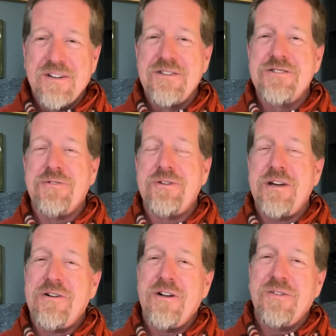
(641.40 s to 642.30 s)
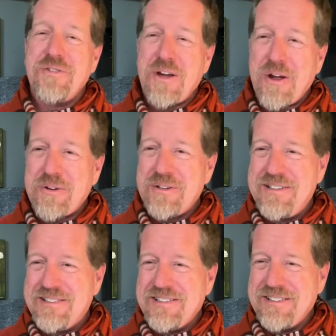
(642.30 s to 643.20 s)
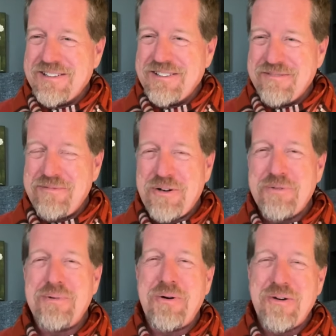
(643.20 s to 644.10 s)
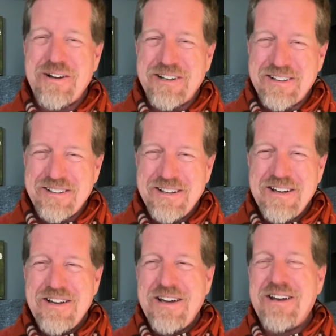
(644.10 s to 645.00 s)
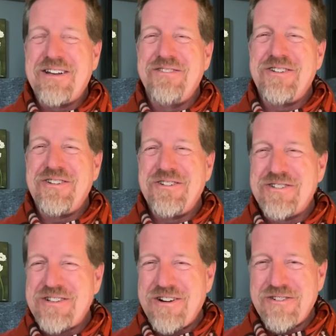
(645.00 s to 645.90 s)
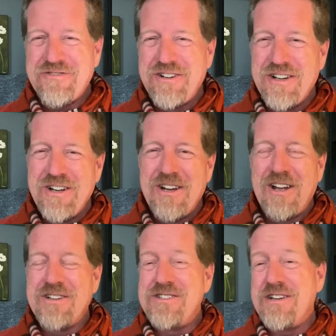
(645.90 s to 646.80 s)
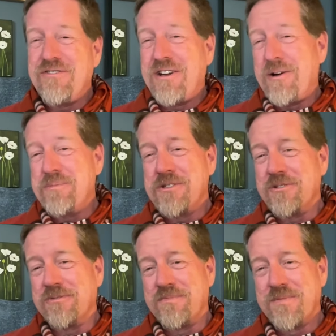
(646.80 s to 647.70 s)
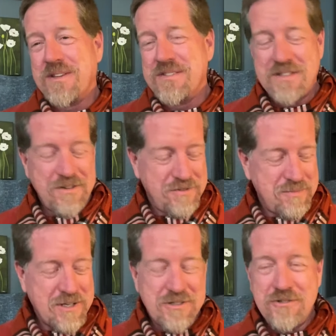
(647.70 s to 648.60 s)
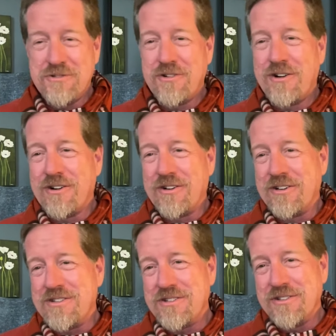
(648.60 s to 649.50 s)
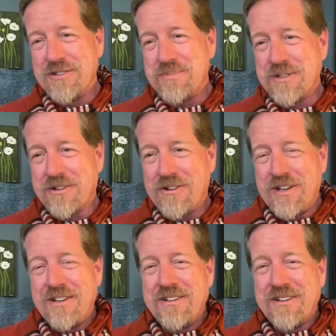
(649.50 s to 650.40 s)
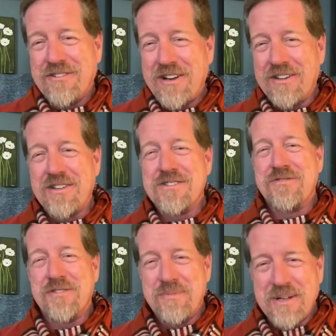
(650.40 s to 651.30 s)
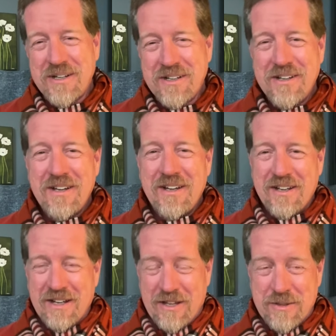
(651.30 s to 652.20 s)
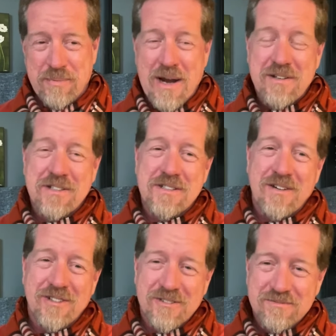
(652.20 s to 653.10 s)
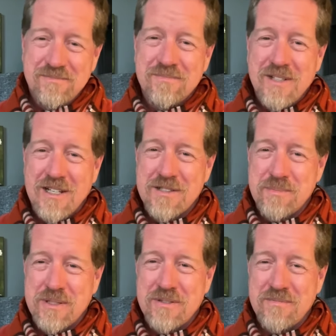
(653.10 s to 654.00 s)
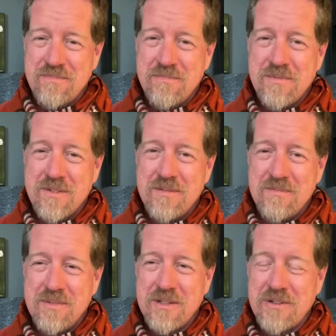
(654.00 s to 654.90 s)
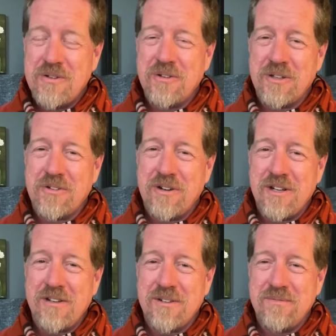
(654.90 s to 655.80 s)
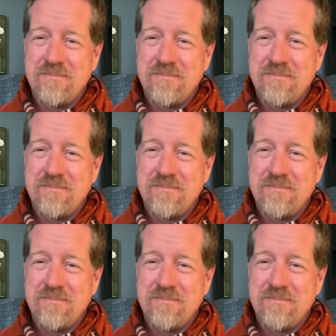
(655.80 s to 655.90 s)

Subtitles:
So take all of that, put a bow on it, and give it to yourself and see if it helps you. See if it makes you stronger. It certainly has been a great, great lesson for me. And the practice of it has been thoroughly great.